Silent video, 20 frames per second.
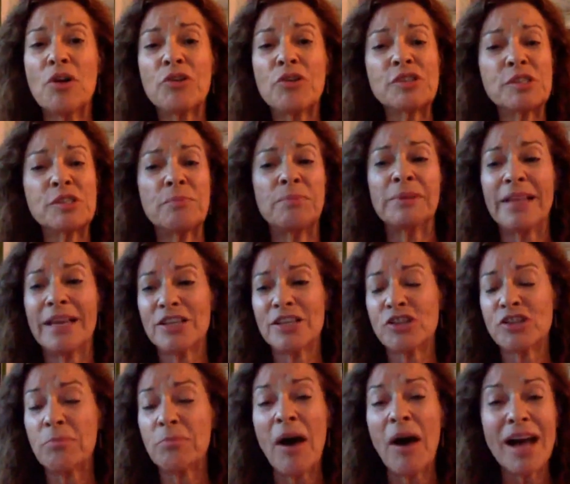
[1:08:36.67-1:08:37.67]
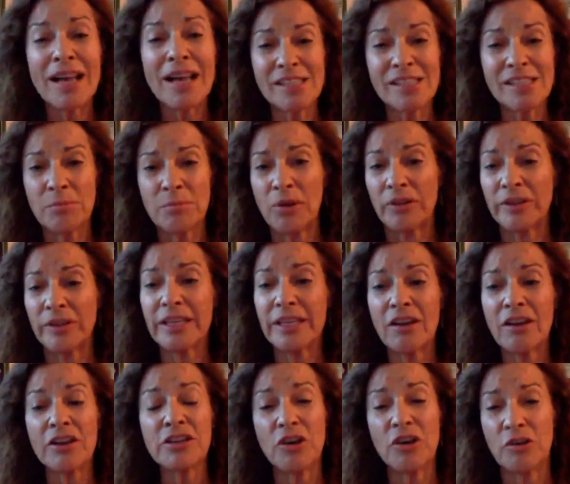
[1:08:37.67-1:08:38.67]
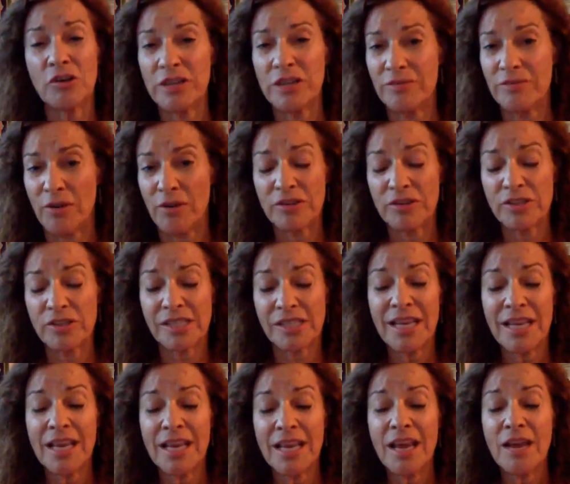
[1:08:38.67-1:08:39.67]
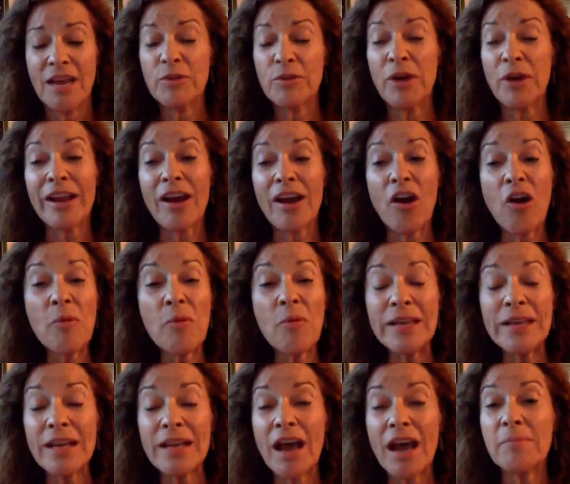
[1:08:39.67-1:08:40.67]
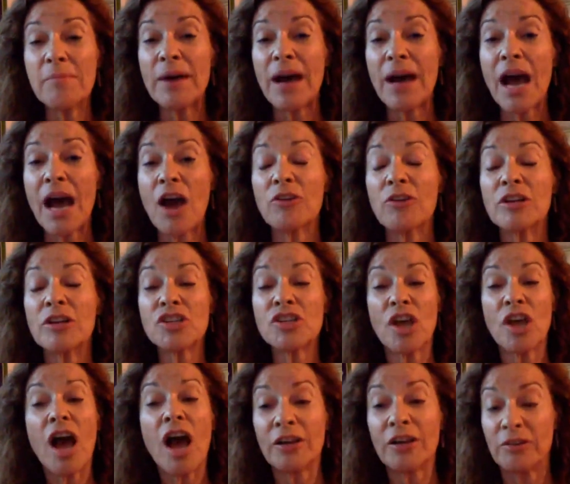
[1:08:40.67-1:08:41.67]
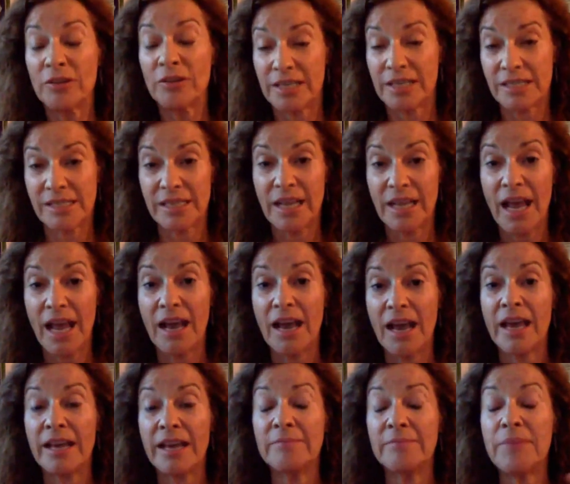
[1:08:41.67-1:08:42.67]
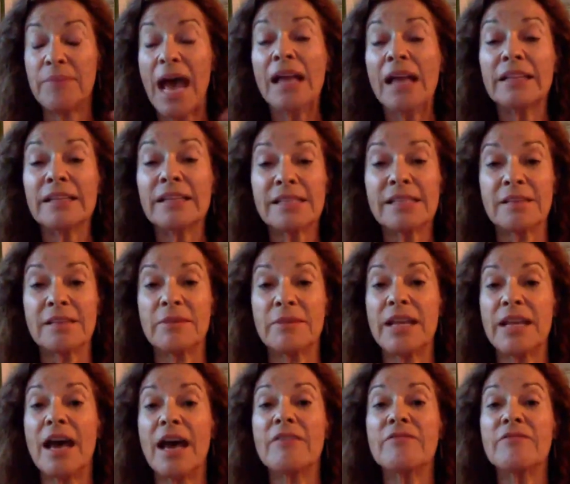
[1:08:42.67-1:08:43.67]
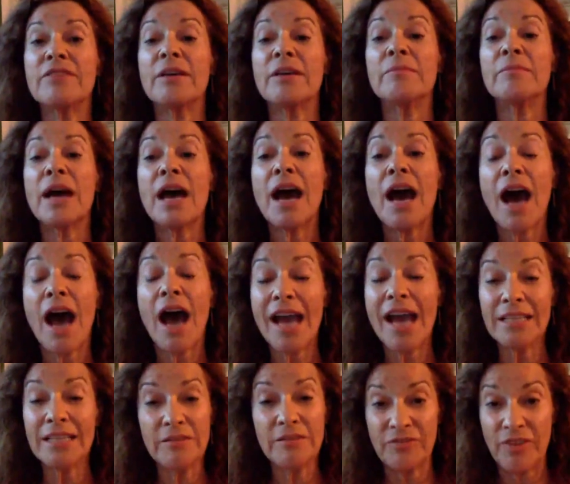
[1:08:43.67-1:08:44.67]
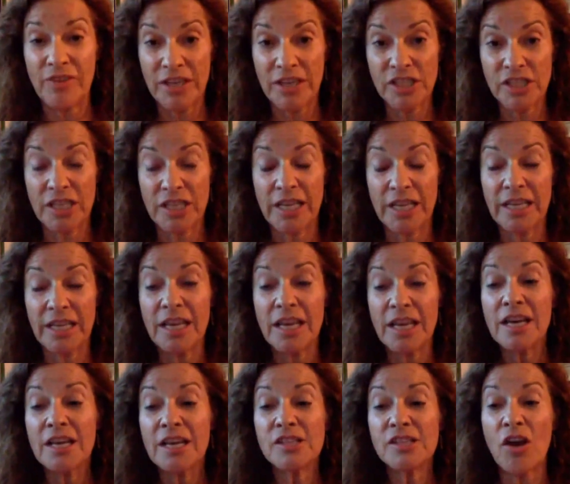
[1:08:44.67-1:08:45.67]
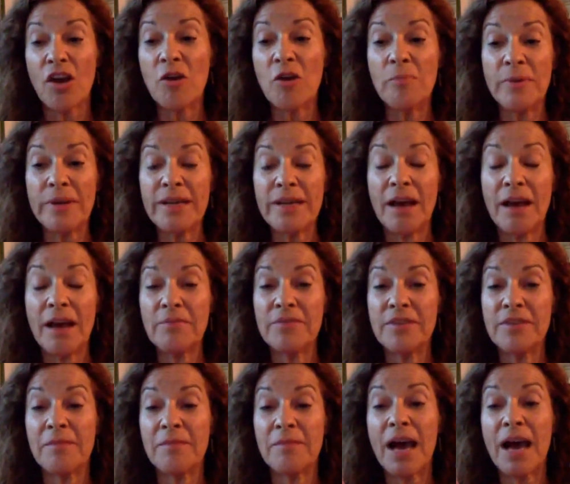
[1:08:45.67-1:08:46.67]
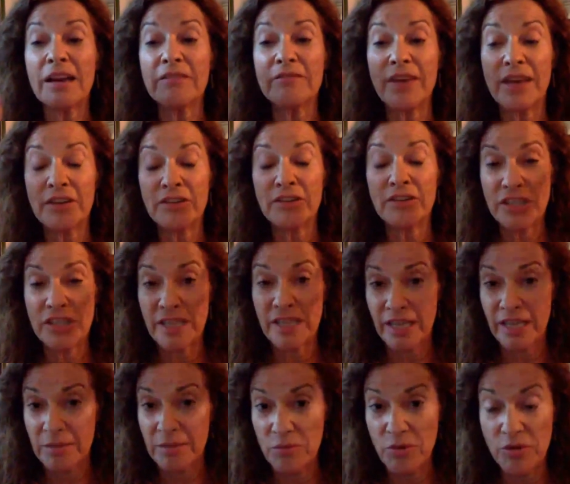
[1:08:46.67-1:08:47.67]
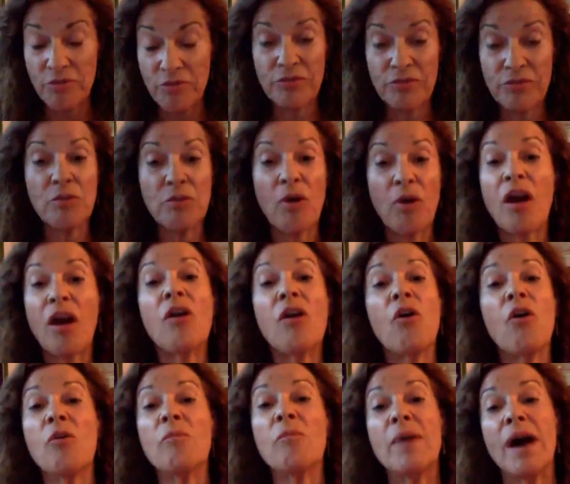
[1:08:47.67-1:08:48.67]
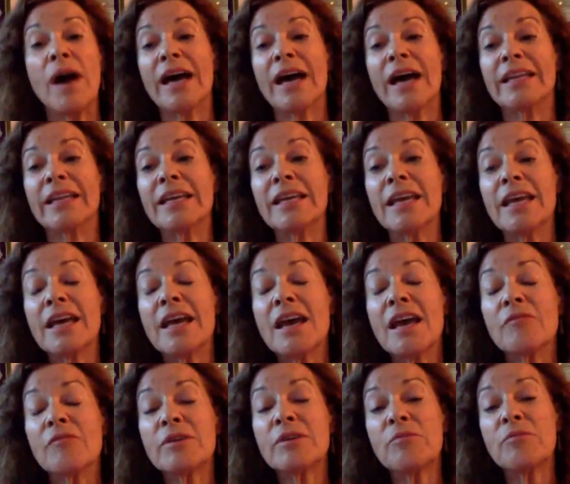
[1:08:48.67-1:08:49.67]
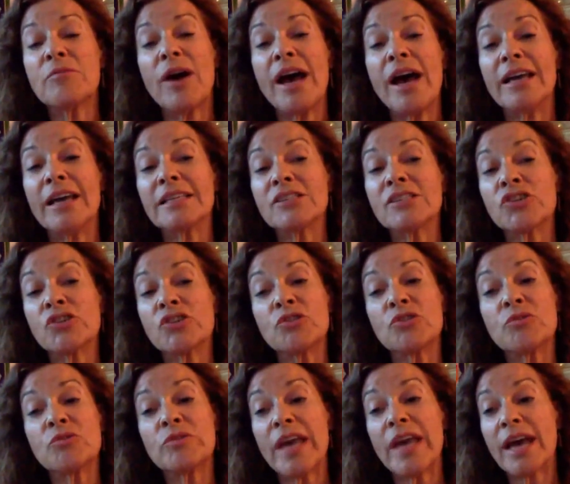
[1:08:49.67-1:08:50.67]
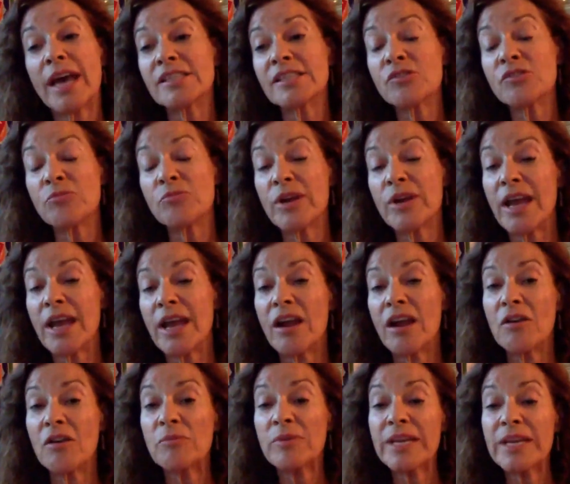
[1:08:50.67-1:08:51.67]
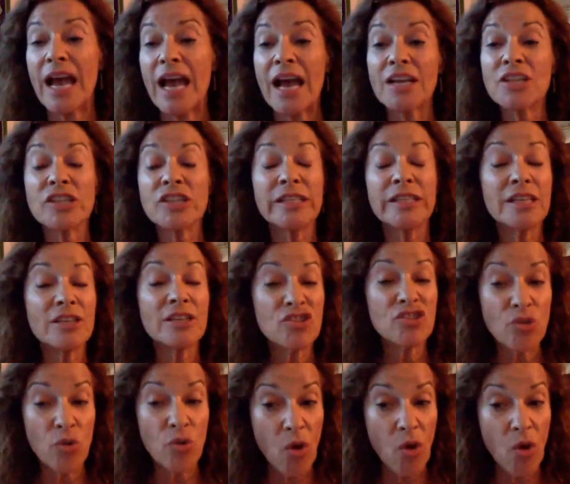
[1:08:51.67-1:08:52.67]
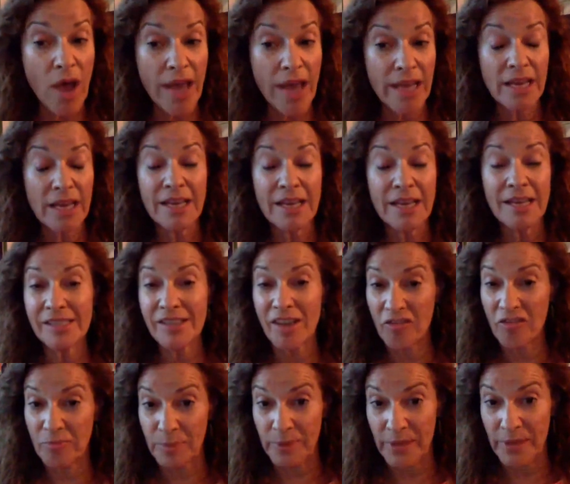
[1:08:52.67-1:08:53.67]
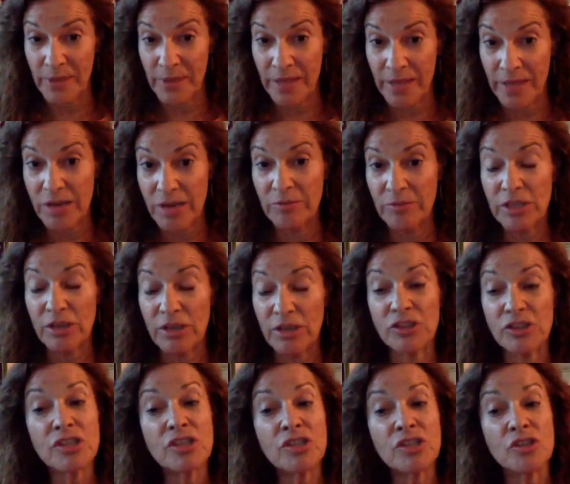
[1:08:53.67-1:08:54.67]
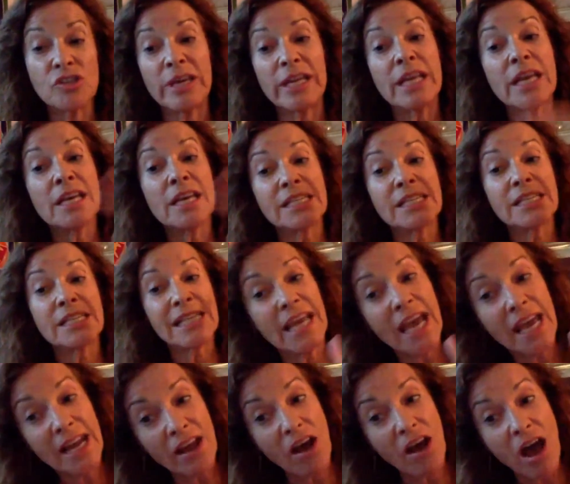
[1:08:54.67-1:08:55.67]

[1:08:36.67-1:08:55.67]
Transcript: to the most pleasure possible in our yoniverse. We want to open up our chakras and balance them and have them highly functioning to open up the amount of energy that can move through our whole body. We want to get to where we actually enjoy. Don't just do it to get